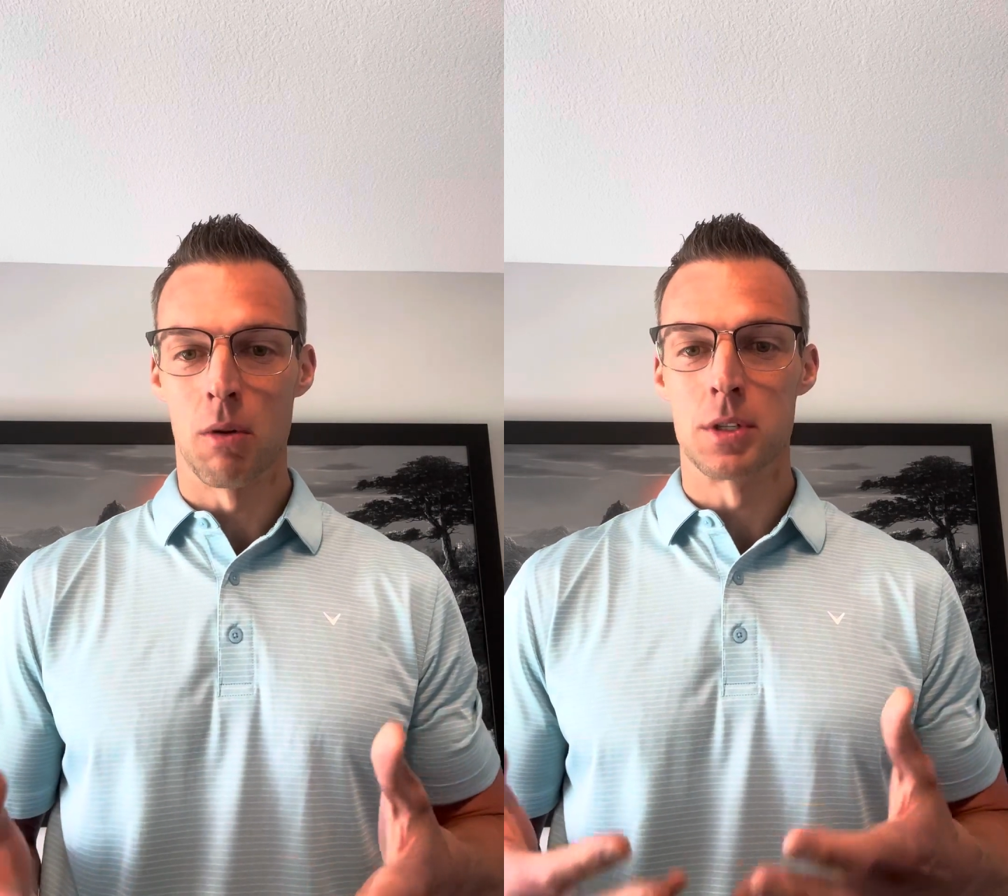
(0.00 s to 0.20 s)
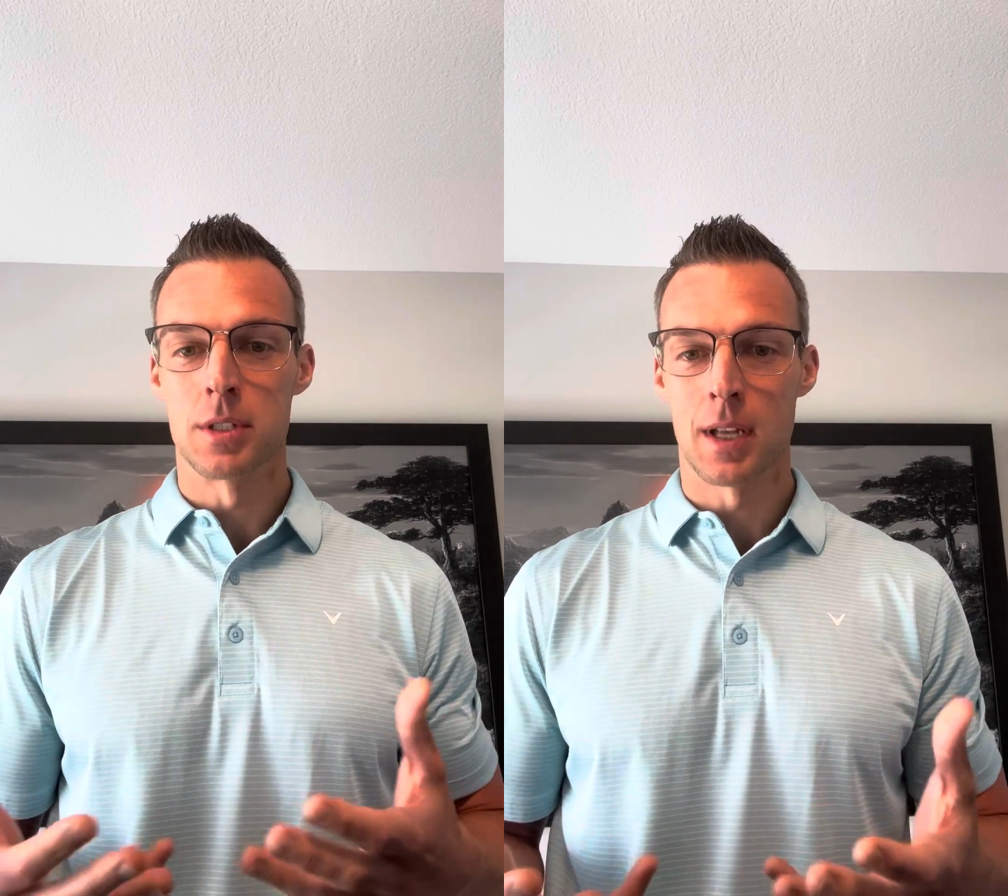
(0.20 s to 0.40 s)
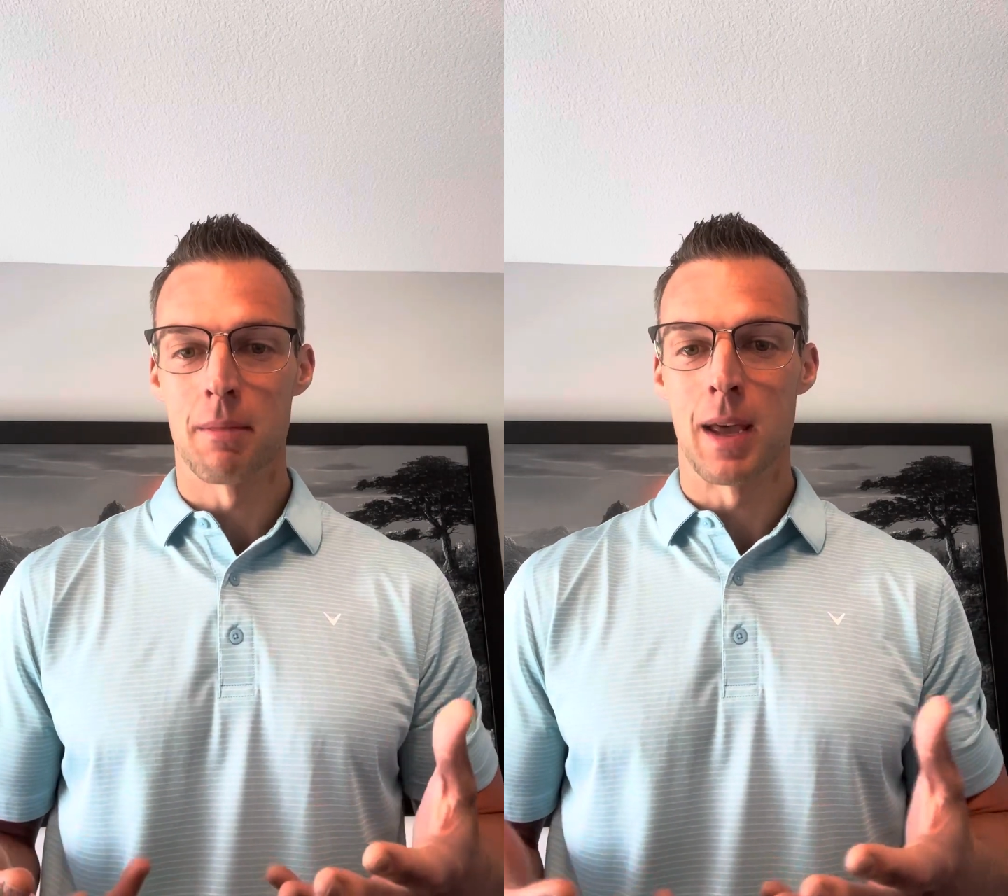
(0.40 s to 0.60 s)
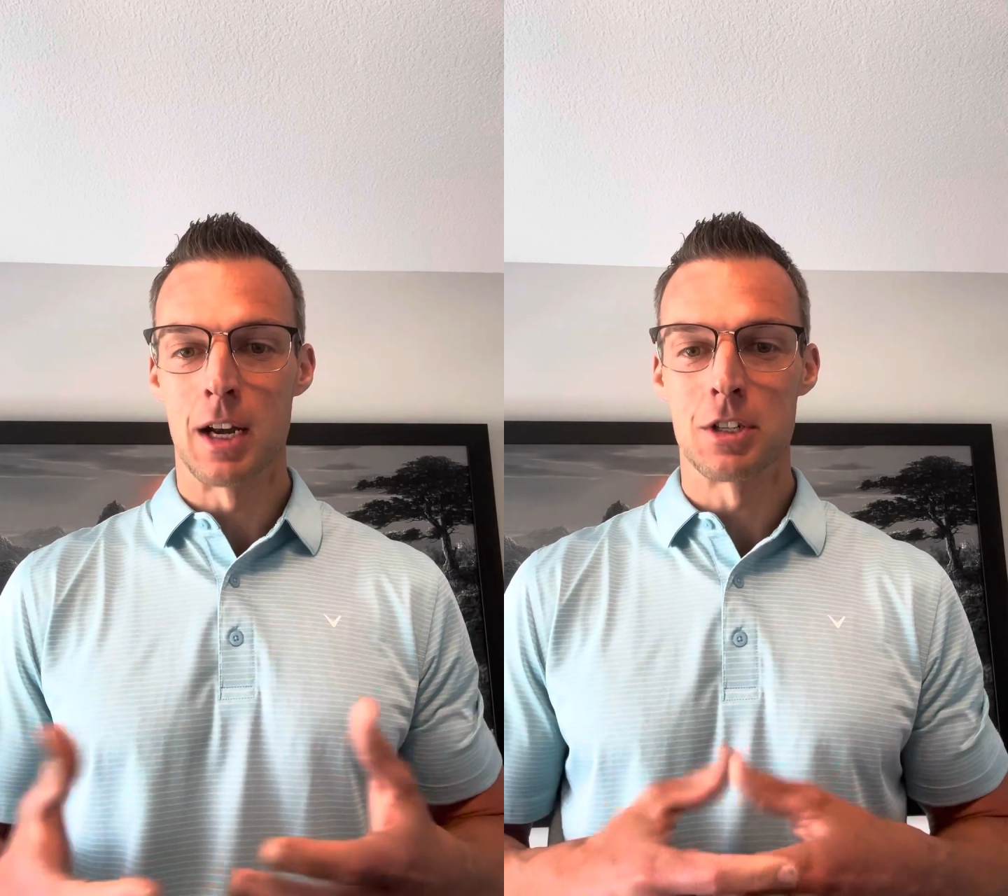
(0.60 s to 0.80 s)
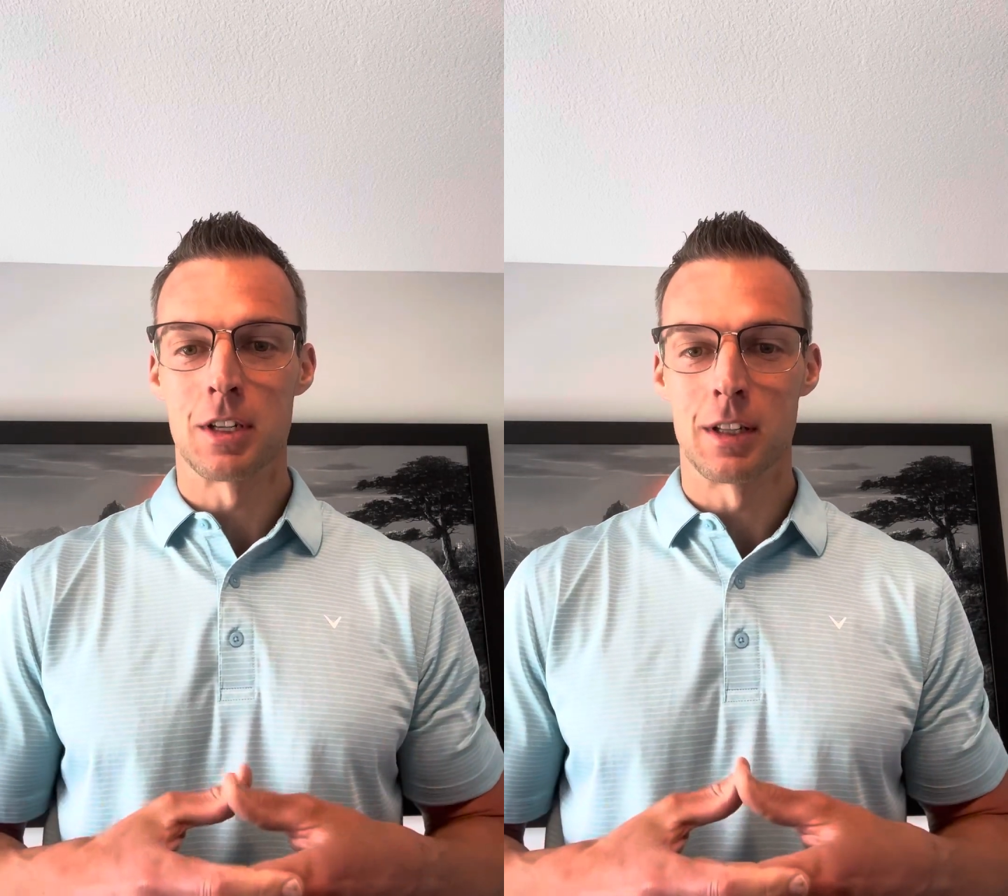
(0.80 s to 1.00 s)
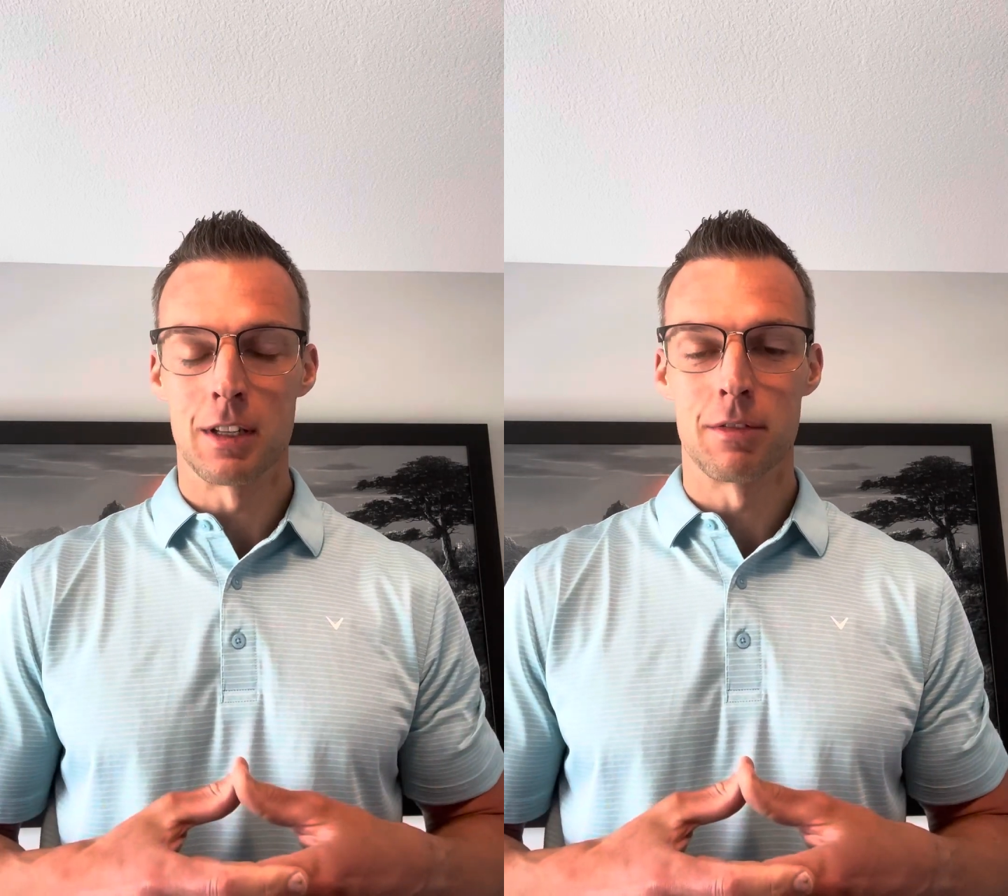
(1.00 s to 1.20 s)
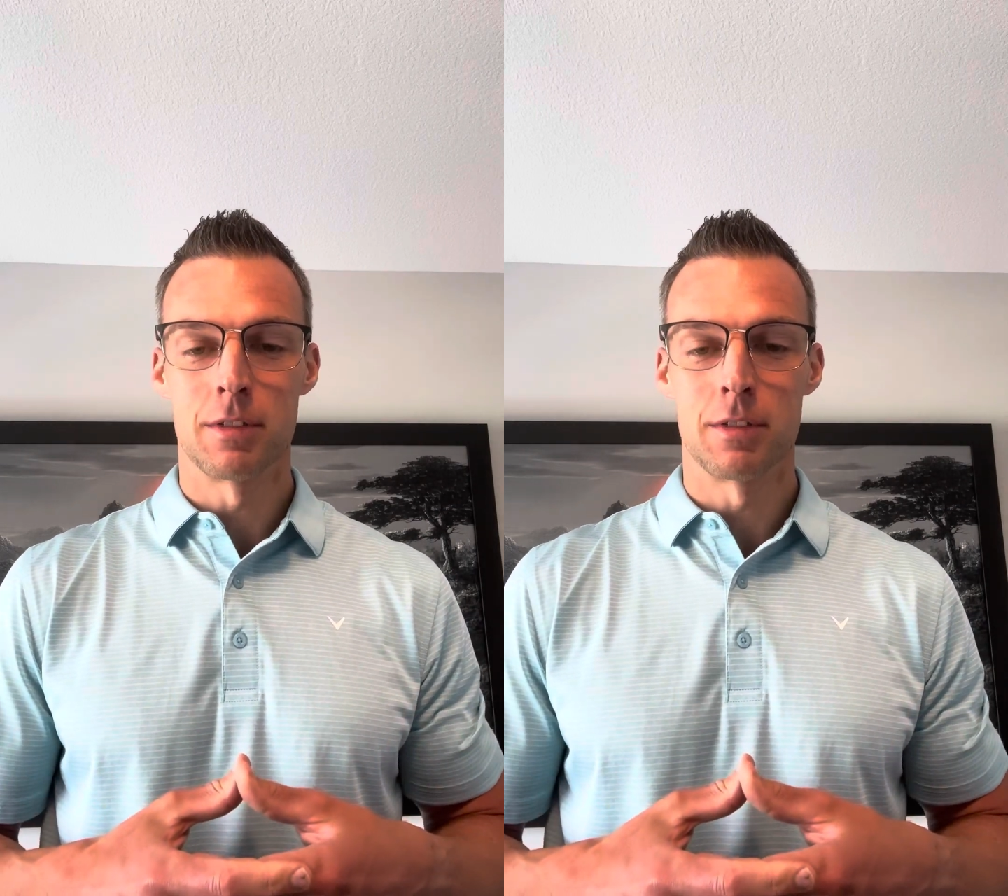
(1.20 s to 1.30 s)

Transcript: which is I'm managing